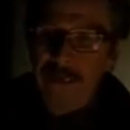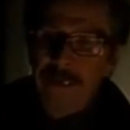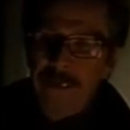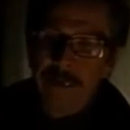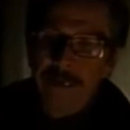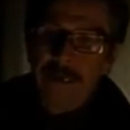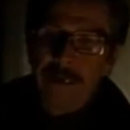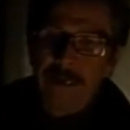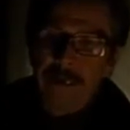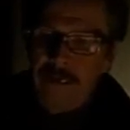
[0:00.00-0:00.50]

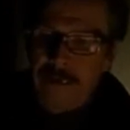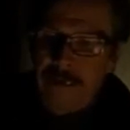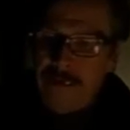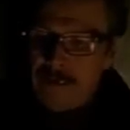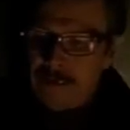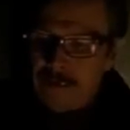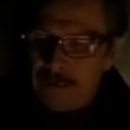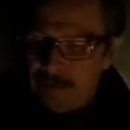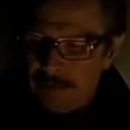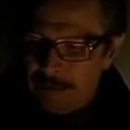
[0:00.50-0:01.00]
character was
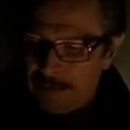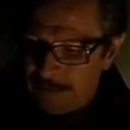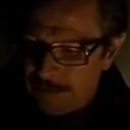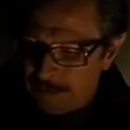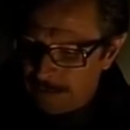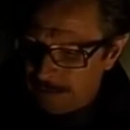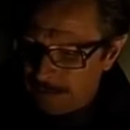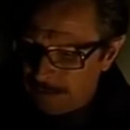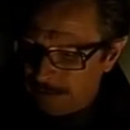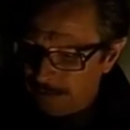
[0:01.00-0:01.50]
most
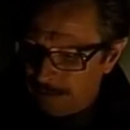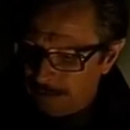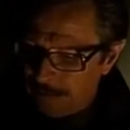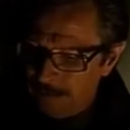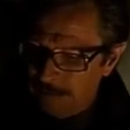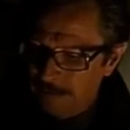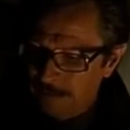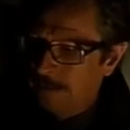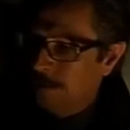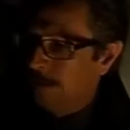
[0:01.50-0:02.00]
certainly
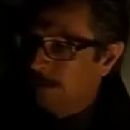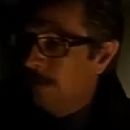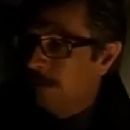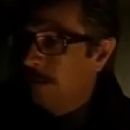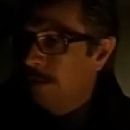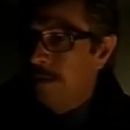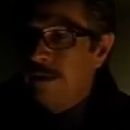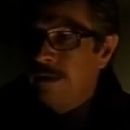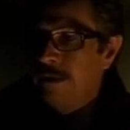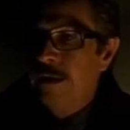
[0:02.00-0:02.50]
not the one we
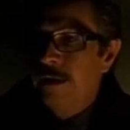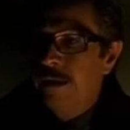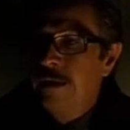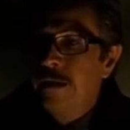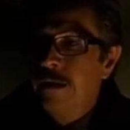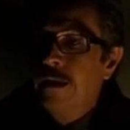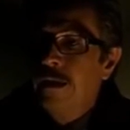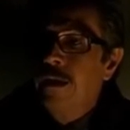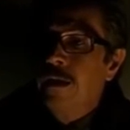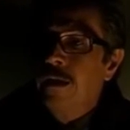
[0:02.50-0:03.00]
were
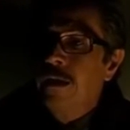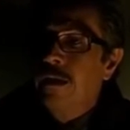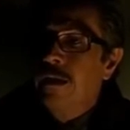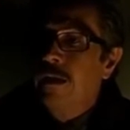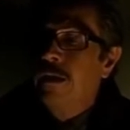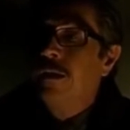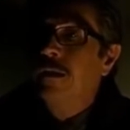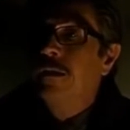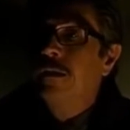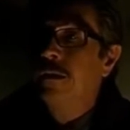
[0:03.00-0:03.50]
expecting,
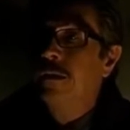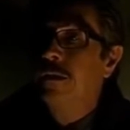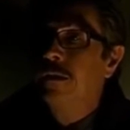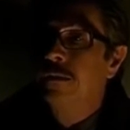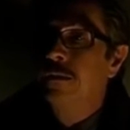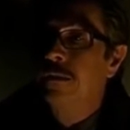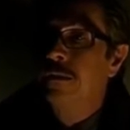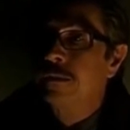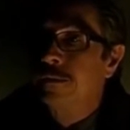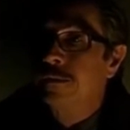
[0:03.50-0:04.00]
but was
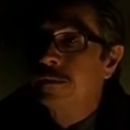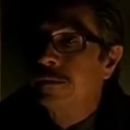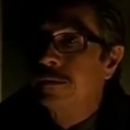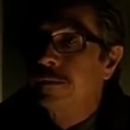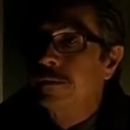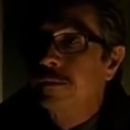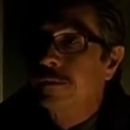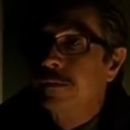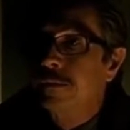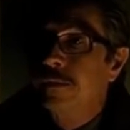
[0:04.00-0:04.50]
everything
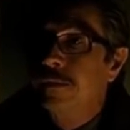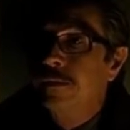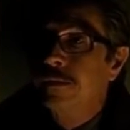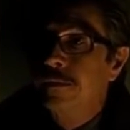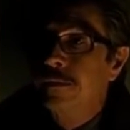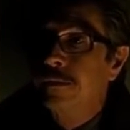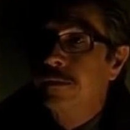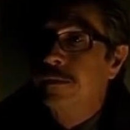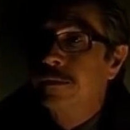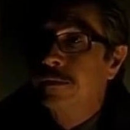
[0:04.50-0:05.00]
we had
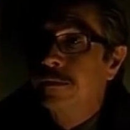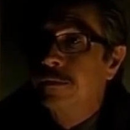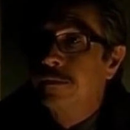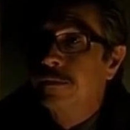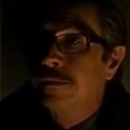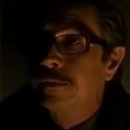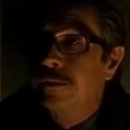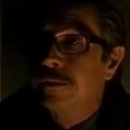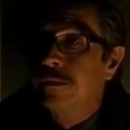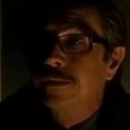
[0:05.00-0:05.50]
hoped for.
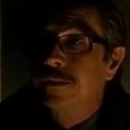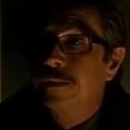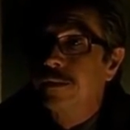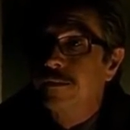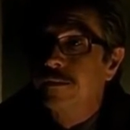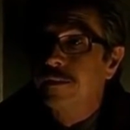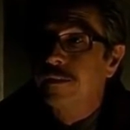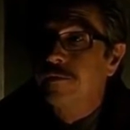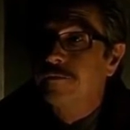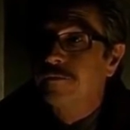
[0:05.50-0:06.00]
The
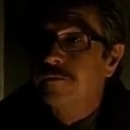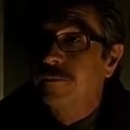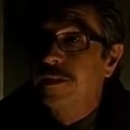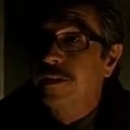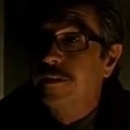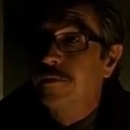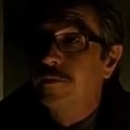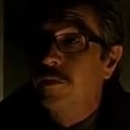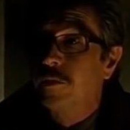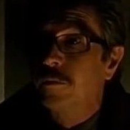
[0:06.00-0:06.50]
Joker, whether
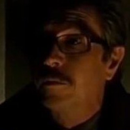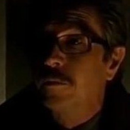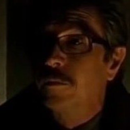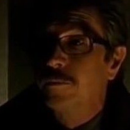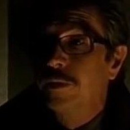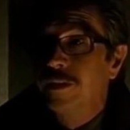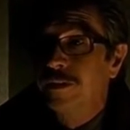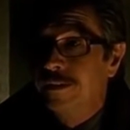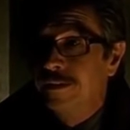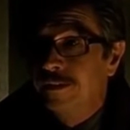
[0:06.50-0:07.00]
he looked the
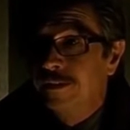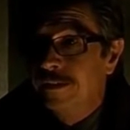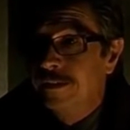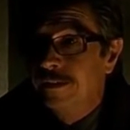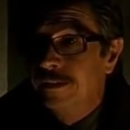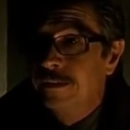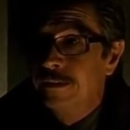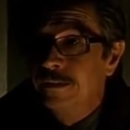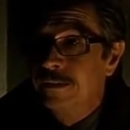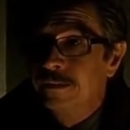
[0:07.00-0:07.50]
part or
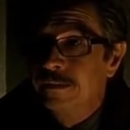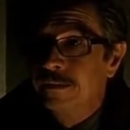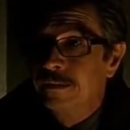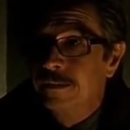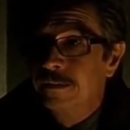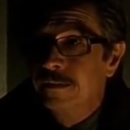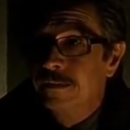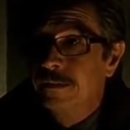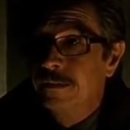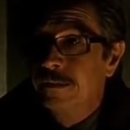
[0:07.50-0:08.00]
not,
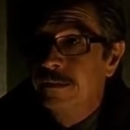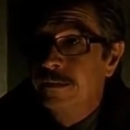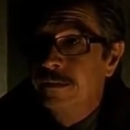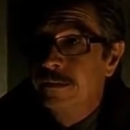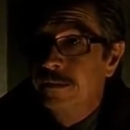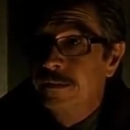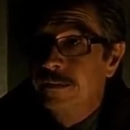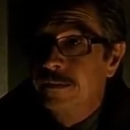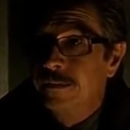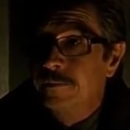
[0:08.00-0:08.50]
was very
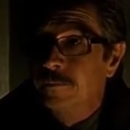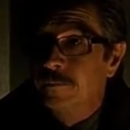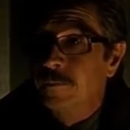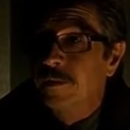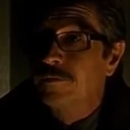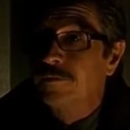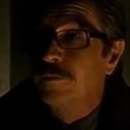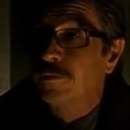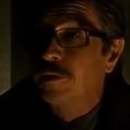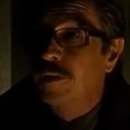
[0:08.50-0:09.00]
much on
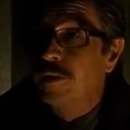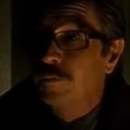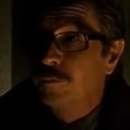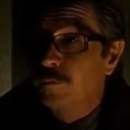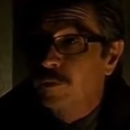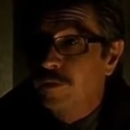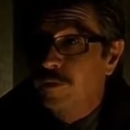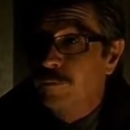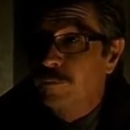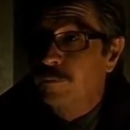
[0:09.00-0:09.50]
screen and